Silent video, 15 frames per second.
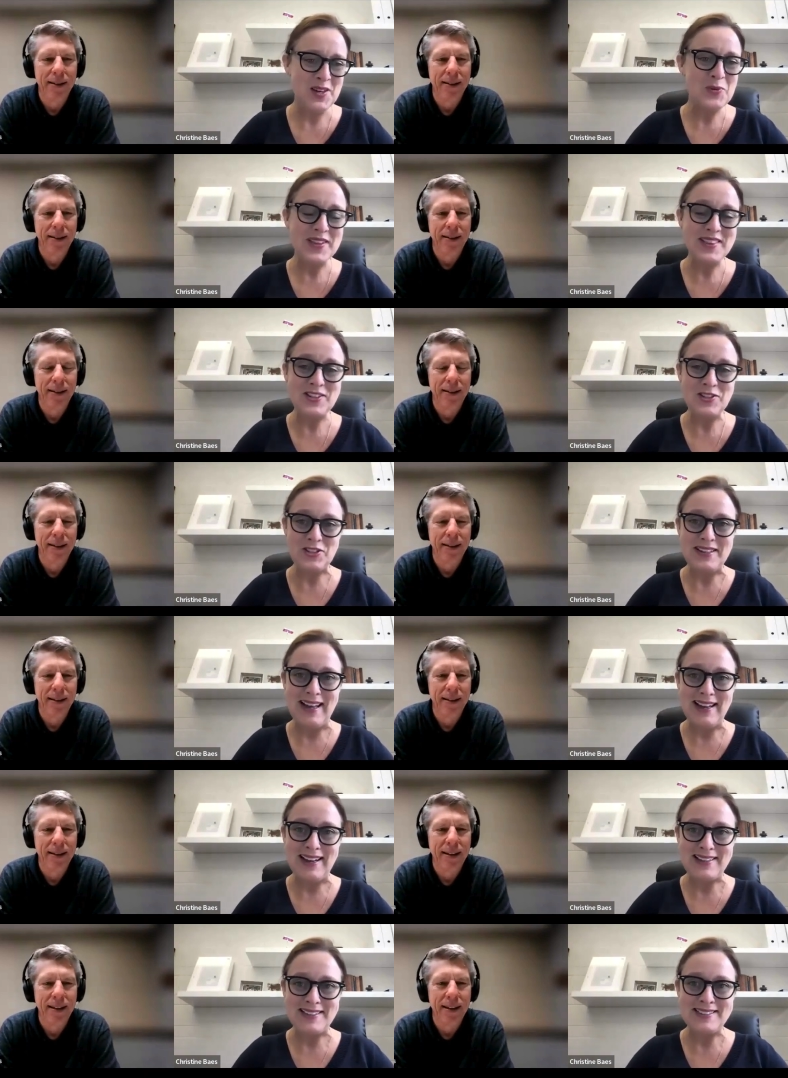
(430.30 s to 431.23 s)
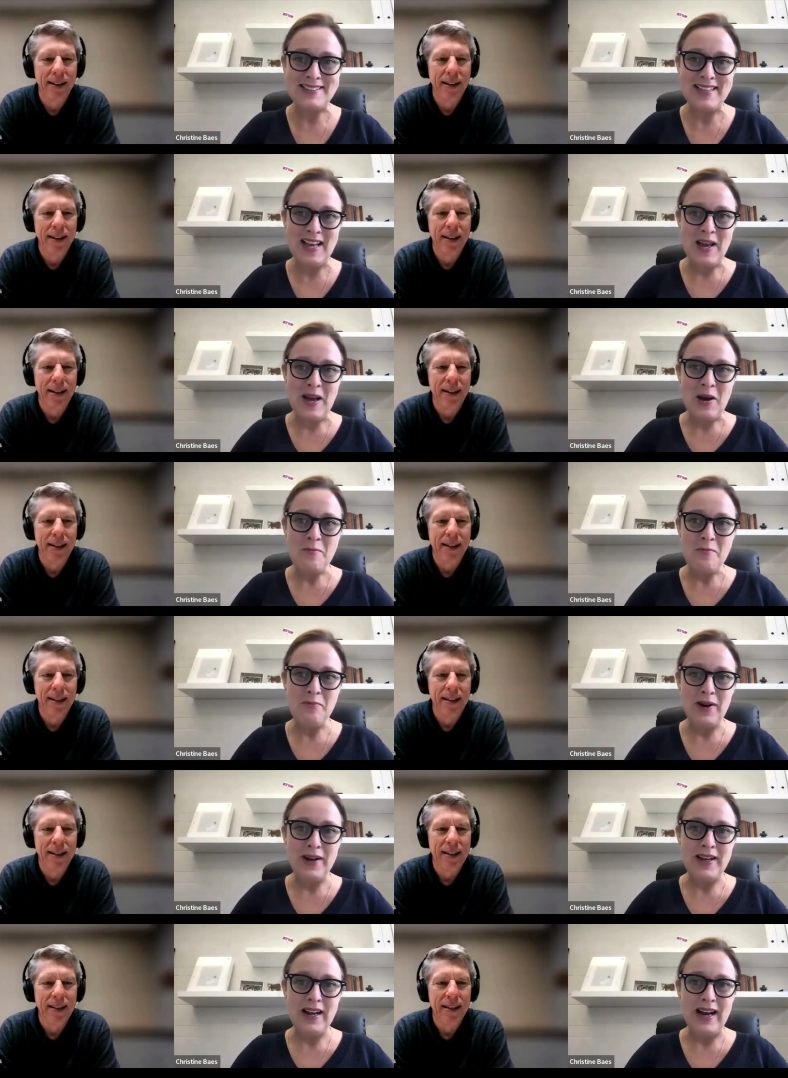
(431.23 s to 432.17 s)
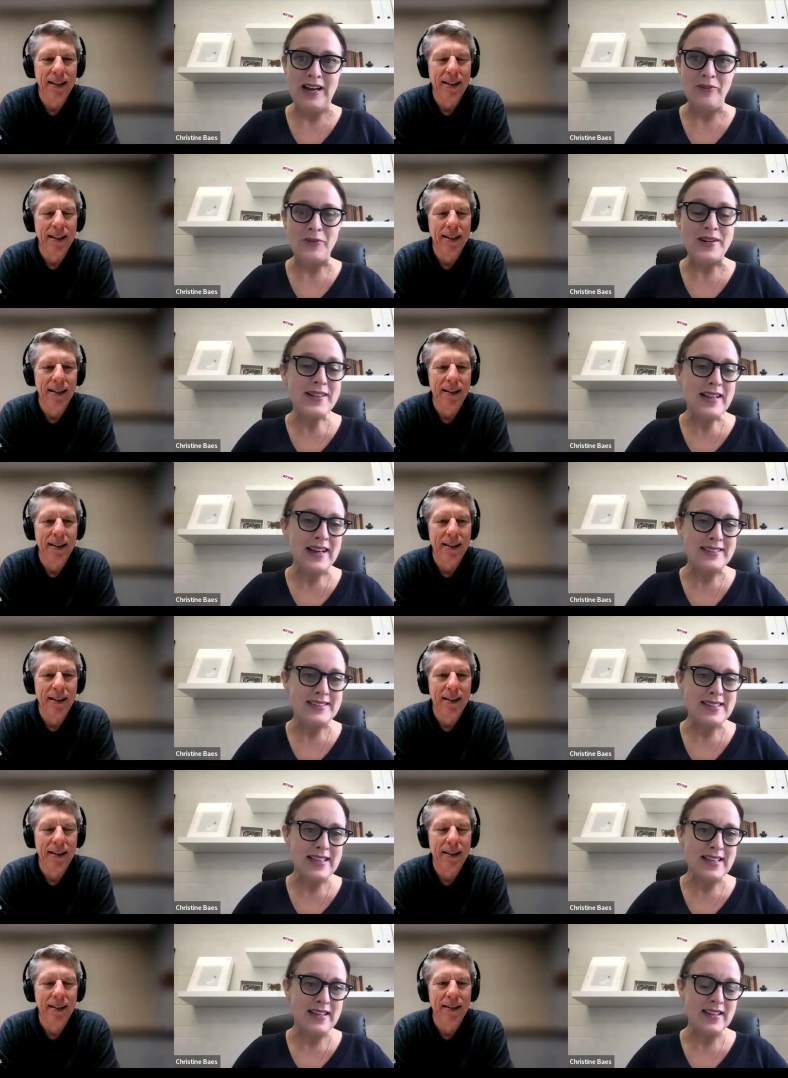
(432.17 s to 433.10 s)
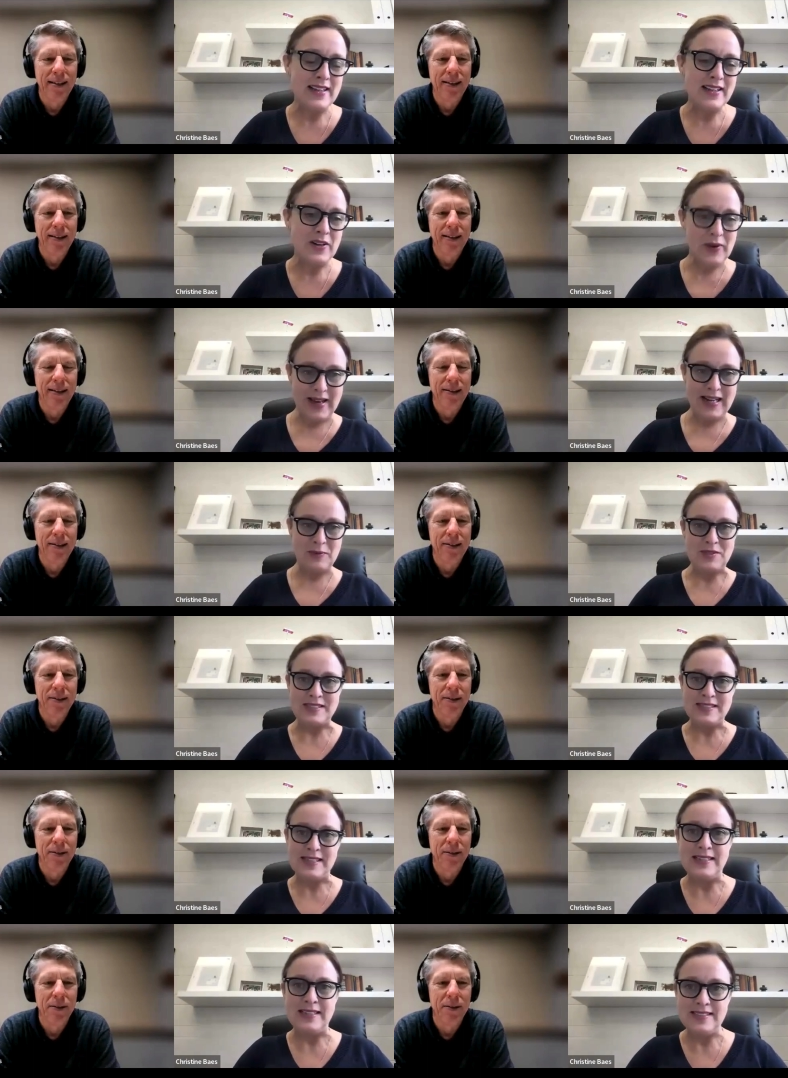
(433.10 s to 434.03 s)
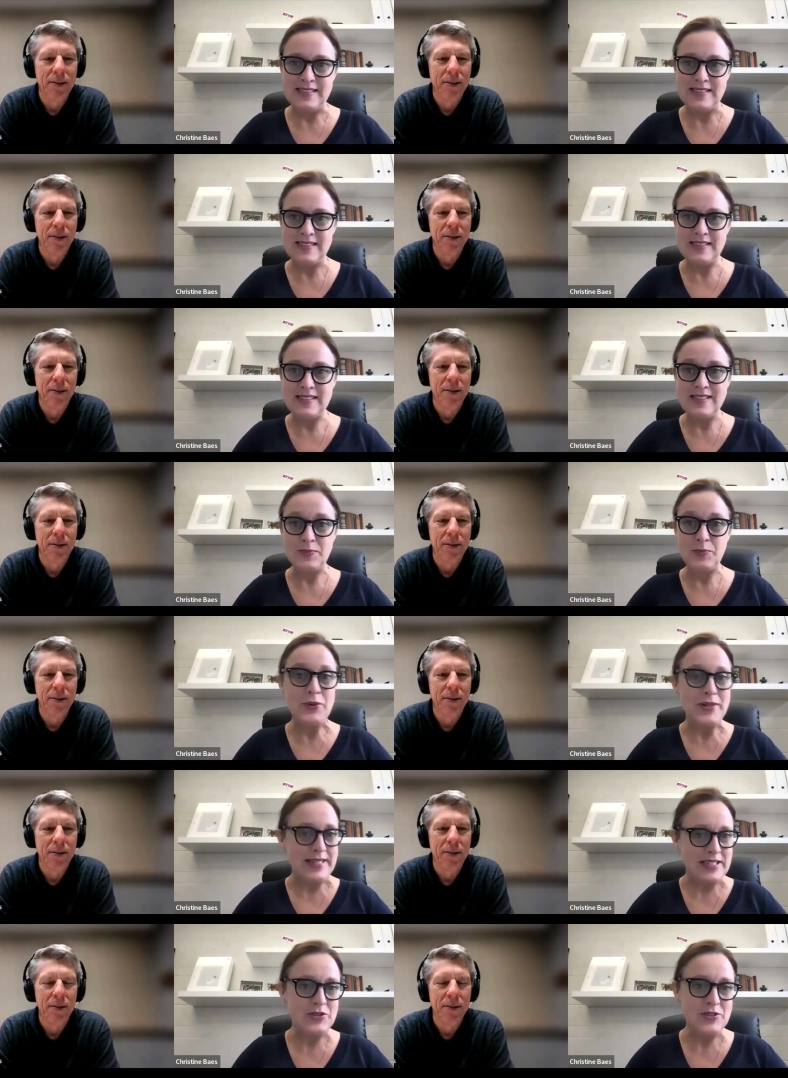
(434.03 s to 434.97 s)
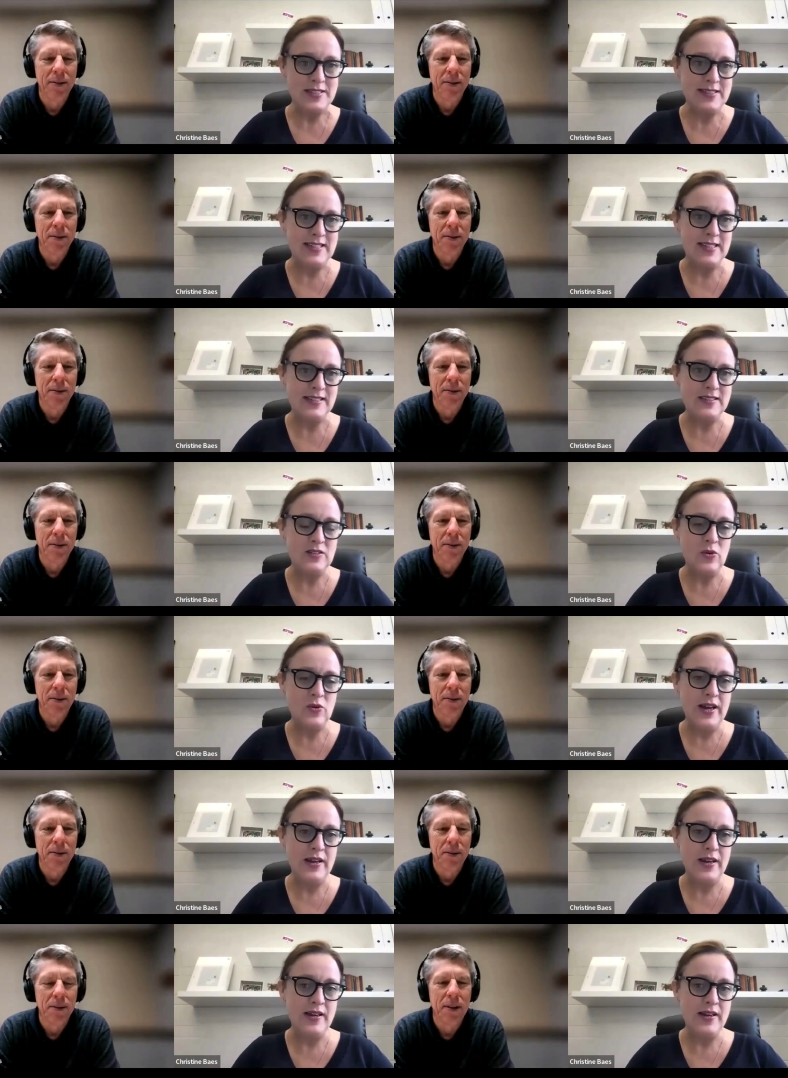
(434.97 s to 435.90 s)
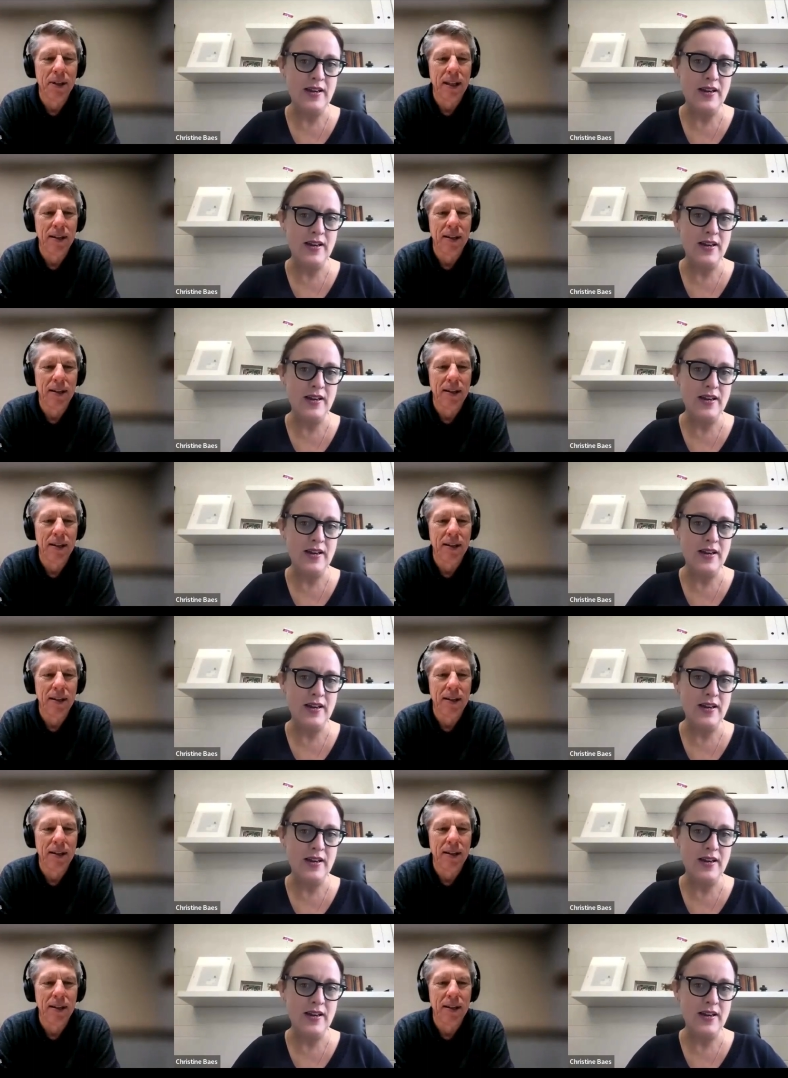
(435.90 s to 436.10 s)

Speaker 1: with genetics, but I realized that, you know, animal science is is pretty interesting, so I